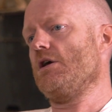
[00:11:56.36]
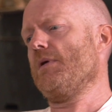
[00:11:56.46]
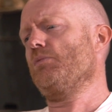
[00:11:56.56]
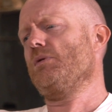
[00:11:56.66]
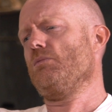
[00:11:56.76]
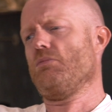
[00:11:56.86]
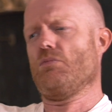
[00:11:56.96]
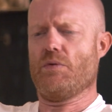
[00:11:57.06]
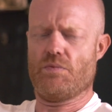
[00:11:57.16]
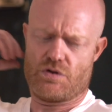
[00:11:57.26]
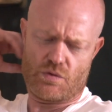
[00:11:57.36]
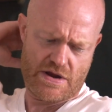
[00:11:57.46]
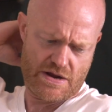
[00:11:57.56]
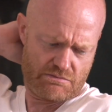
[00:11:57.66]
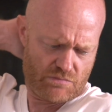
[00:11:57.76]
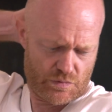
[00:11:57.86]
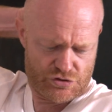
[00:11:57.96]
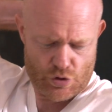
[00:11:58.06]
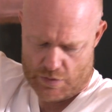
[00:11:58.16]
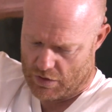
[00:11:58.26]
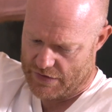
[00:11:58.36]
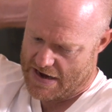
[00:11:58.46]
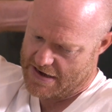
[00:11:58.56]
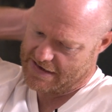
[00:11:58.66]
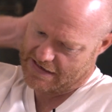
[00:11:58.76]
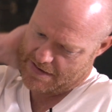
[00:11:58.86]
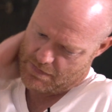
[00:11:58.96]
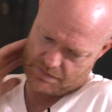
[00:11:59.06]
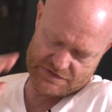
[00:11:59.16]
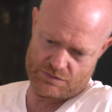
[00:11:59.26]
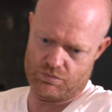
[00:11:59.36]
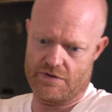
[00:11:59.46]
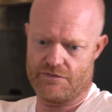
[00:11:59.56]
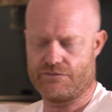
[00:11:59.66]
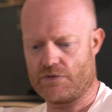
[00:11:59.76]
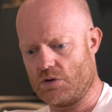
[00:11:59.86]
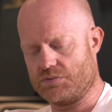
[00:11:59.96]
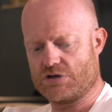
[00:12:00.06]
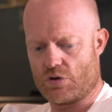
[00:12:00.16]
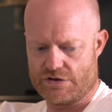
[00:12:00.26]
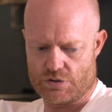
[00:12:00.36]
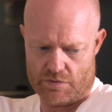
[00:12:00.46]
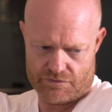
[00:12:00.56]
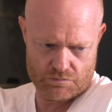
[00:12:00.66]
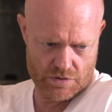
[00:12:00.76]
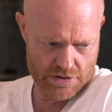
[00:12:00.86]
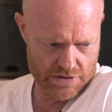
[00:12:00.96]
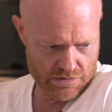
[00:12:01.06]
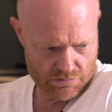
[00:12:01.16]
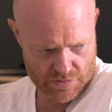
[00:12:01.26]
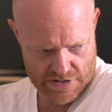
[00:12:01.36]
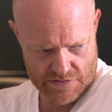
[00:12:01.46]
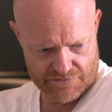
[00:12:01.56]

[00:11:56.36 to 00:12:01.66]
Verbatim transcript: Yeah, I mean, we were shooting one day and they came up and said, oh, sorry, June, we